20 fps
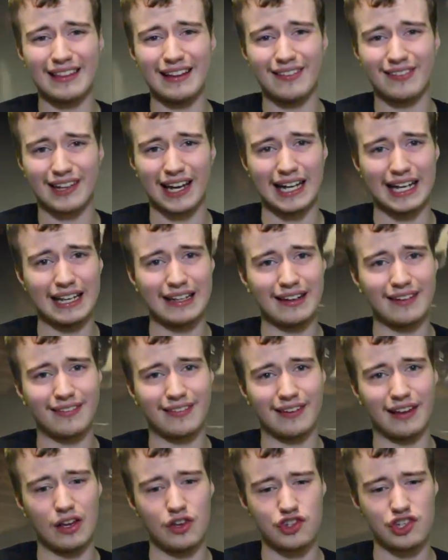these kind of
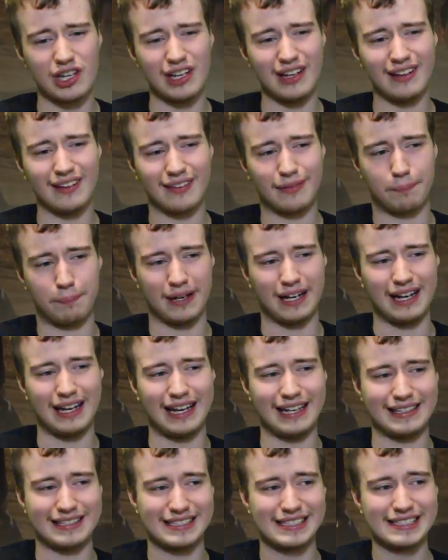decisions.
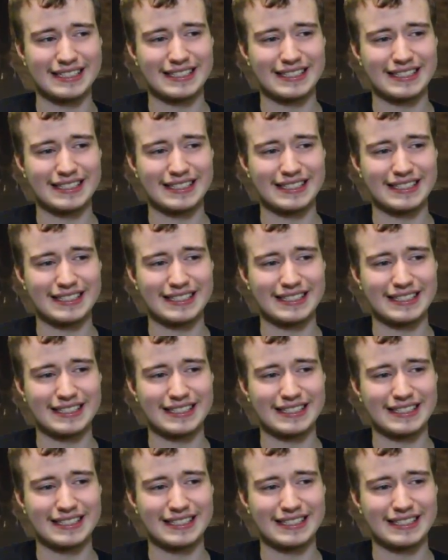But